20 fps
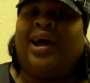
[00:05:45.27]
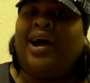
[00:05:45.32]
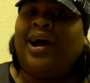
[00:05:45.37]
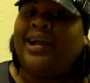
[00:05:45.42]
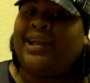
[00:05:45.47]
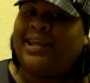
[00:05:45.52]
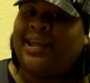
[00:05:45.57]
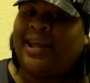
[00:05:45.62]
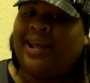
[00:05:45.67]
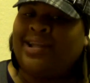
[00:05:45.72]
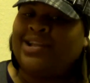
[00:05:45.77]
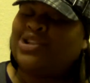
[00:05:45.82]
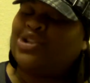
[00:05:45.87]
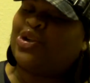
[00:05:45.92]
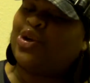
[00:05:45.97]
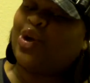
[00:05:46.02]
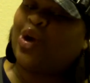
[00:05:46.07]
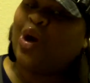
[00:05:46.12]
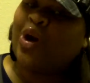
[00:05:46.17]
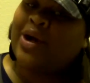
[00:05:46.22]
Again, it's
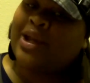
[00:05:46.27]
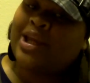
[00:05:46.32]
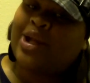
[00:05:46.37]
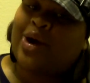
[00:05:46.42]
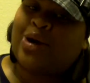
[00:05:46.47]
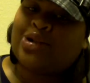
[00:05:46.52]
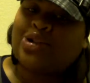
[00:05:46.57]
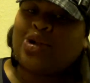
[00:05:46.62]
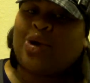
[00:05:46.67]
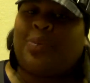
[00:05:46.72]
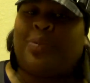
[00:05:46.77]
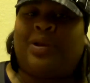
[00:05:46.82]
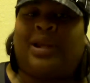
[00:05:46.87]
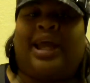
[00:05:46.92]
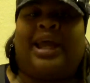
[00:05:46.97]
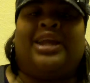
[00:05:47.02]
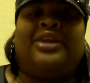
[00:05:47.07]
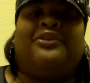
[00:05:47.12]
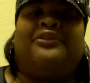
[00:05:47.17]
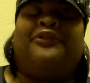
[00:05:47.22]
your girl
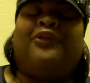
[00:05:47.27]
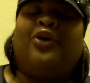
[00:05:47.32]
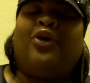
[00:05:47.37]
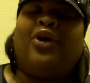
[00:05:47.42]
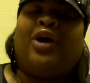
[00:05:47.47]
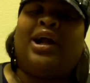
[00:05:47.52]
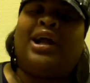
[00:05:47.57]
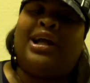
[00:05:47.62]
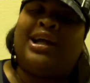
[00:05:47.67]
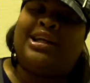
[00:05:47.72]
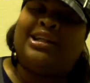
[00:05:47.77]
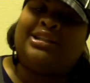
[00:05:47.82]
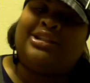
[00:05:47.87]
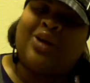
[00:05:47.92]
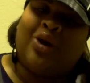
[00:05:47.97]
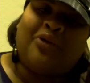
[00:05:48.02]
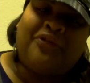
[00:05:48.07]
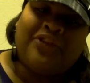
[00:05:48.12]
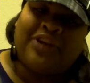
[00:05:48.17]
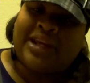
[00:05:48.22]
EgoTrippin84.
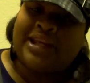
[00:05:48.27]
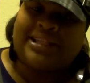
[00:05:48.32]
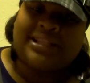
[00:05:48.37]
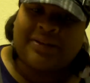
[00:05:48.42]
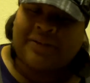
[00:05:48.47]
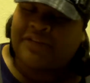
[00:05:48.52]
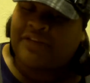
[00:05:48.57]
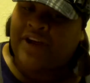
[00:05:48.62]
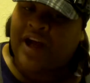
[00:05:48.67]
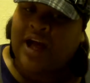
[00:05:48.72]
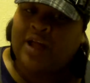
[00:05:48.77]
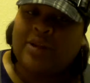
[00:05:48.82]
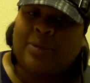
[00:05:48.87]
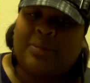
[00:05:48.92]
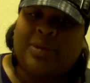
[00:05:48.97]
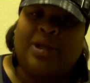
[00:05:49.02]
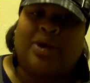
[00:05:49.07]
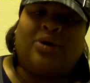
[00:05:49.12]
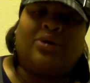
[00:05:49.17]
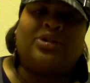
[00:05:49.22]
Don't forget to follow
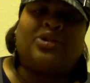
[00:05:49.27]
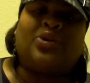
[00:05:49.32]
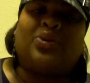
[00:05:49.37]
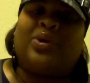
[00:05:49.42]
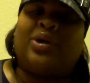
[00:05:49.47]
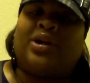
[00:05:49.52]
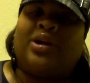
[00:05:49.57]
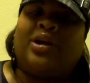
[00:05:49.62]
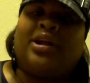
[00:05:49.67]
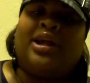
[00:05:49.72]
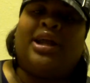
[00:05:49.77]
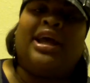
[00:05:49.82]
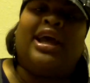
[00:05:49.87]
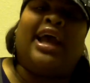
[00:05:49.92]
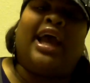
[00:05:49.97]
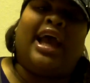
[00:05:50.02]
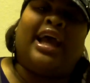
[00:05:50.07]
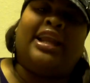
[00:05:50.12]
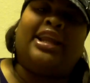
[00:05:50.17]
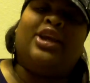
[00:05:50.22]
me on Twitter
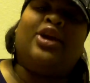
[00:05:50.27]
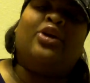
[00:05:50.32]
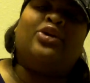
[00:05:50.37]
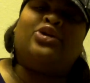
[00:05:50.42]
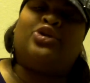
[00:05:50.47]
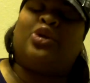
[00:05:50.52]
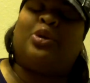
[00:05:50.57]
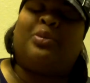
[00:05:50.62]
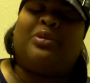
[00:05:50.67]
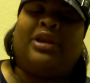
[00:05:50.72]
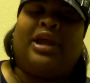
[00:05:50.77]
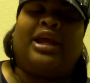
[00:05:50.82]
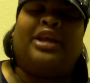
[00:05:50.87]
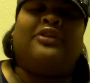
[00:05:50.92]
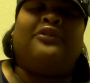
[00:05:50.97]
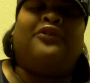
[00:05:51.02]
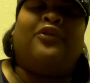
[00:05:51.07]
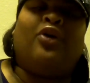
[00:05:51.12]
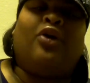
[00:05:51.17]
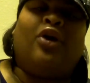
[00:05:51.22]
at
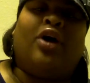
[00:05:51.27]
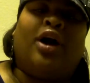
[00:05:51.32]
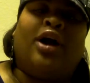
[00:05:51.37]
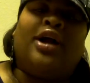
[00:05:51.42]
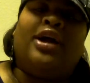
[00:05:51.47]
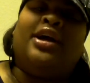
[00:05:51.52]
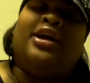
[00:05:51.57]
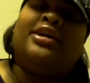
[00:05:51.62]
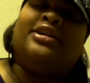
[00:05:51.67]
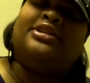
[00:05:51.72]
EgoTrippin84.